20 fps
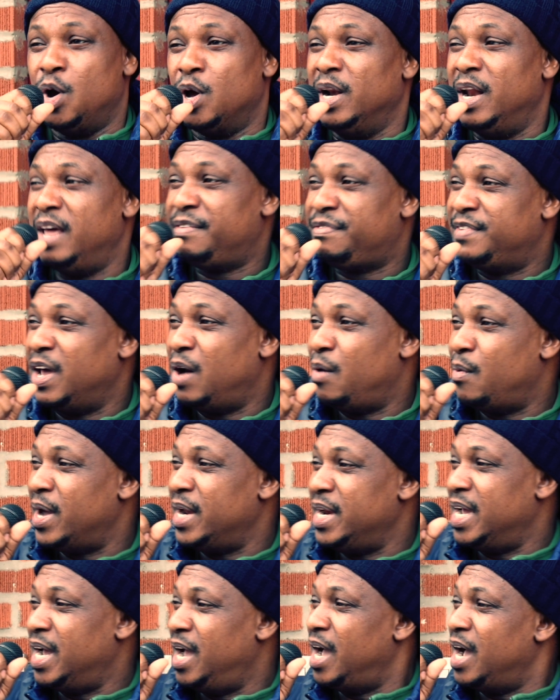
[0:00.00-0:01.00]
left that
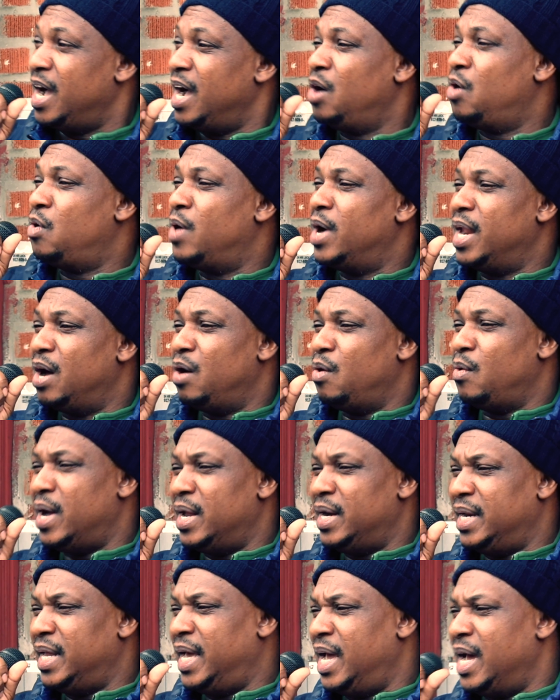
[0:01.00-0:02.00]
one here and go that
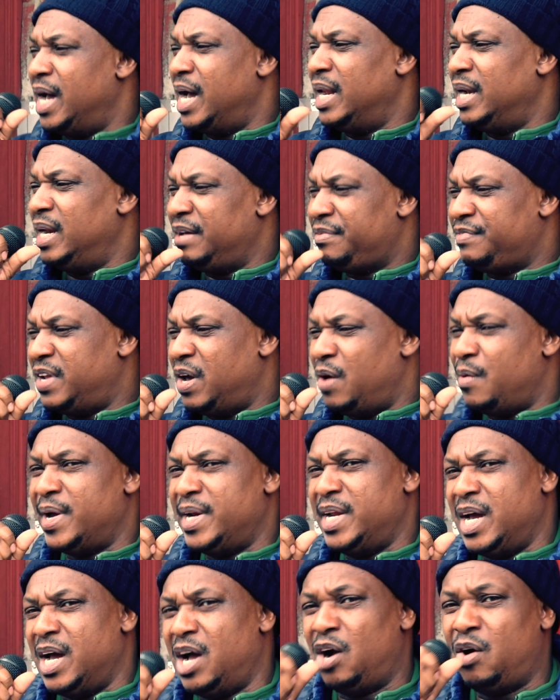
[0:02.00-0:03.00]
one there, and left that
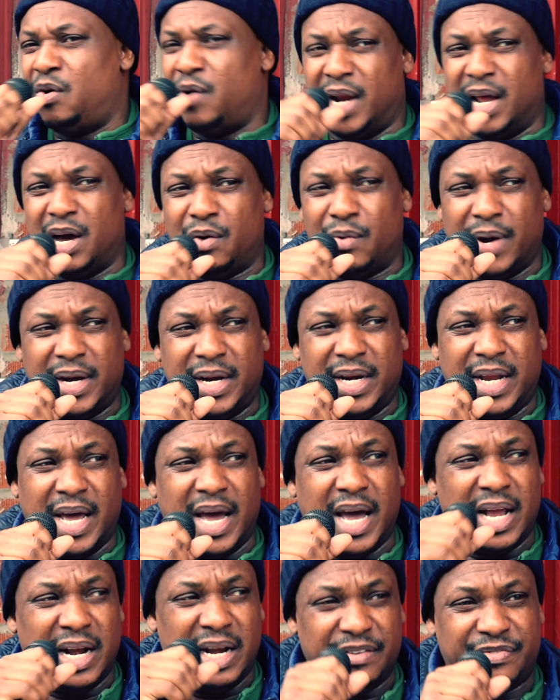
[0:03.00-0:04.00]
one here and go that one there,
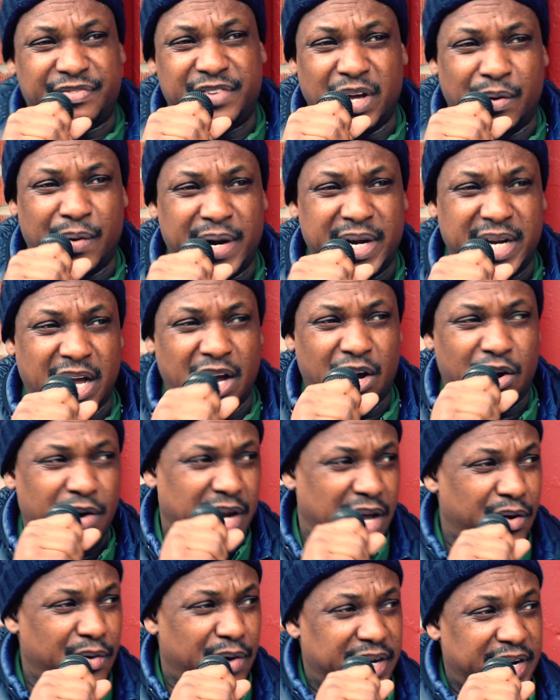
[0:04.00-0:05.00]
and left that one there and go
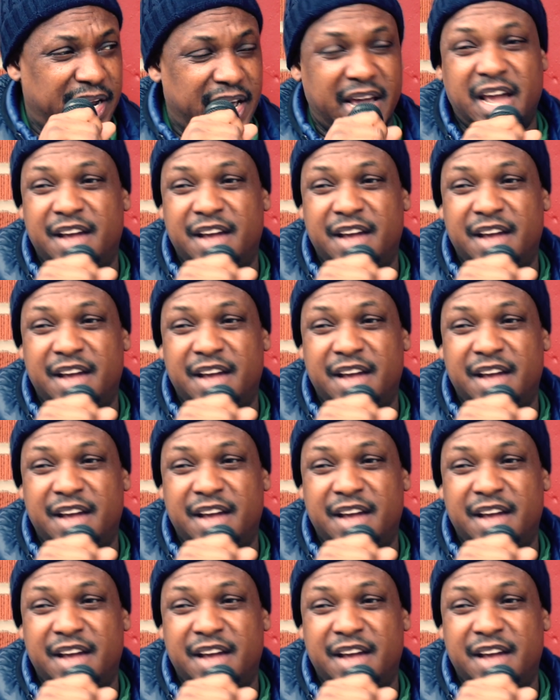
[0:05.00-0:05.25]
that one there.